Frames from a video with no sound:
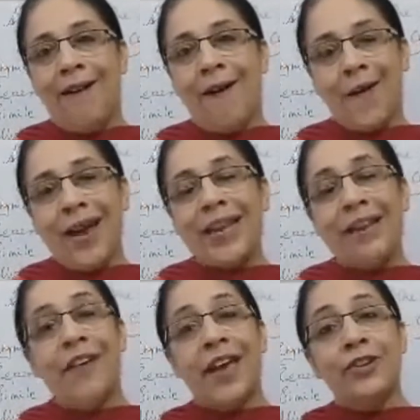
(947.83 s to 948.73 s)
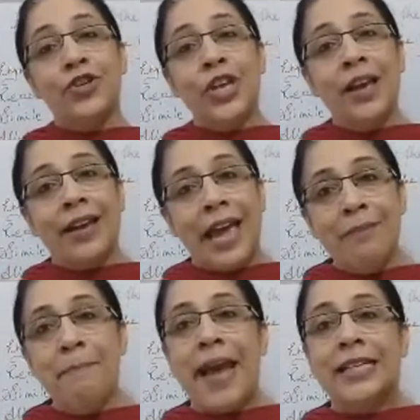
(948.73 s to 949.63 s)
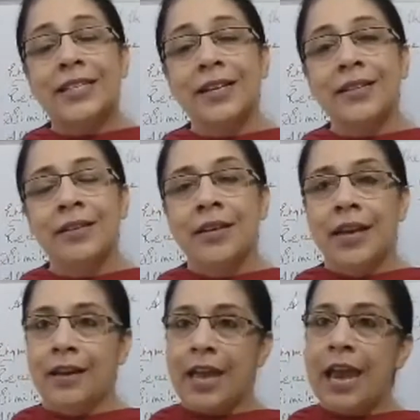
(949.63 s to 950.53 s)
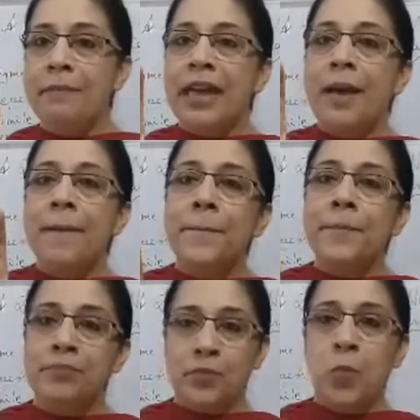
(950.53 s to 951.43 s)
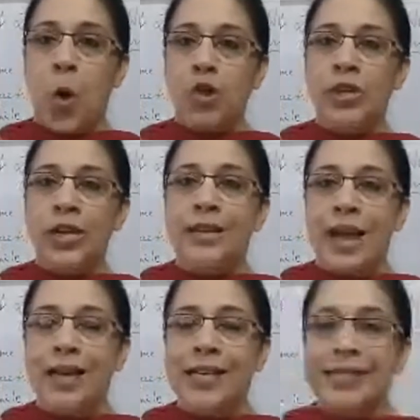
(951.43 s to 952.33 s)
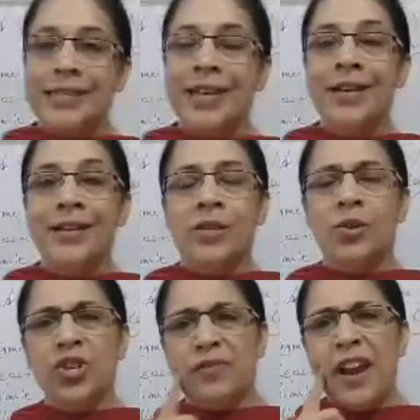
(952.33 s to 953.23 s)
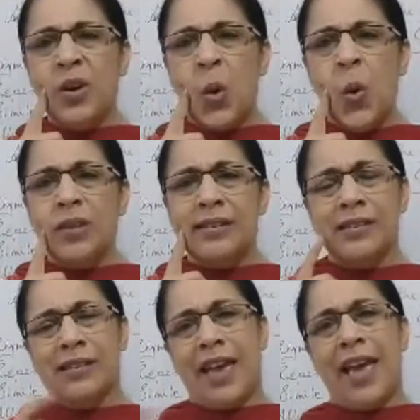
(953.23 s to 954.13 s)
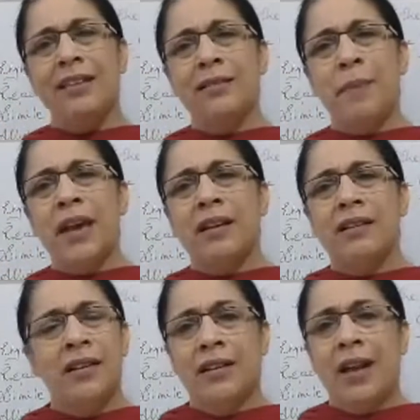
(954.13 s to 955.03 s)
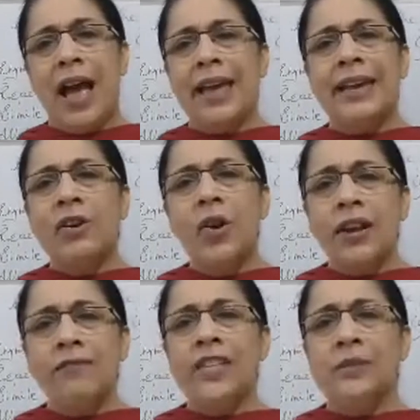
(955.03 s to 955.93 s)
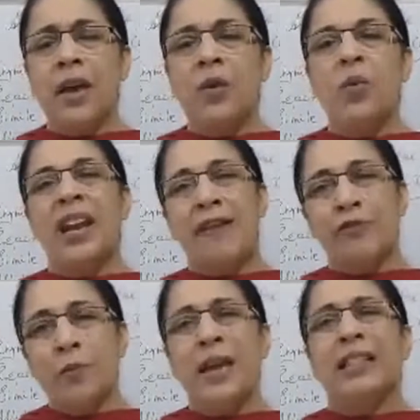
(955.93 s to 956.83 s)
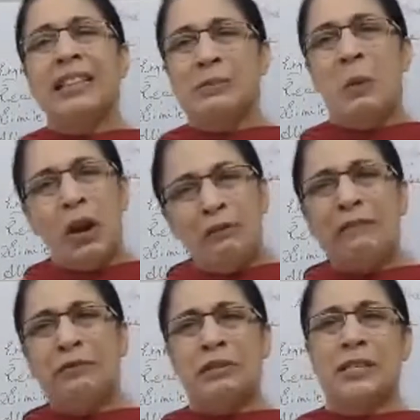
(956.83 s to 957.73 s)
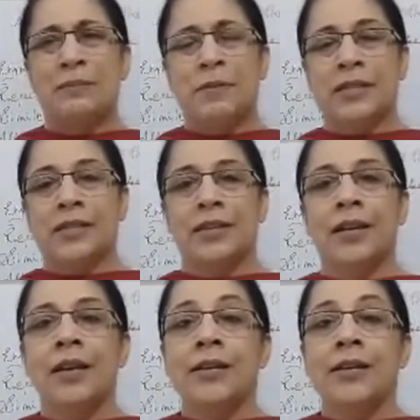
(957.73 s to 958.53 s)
Alright, and then she again baked it. It again became spongy and nice. So she felt, oh, this is again big. I cannot give this big one. I have to make the small one for this person.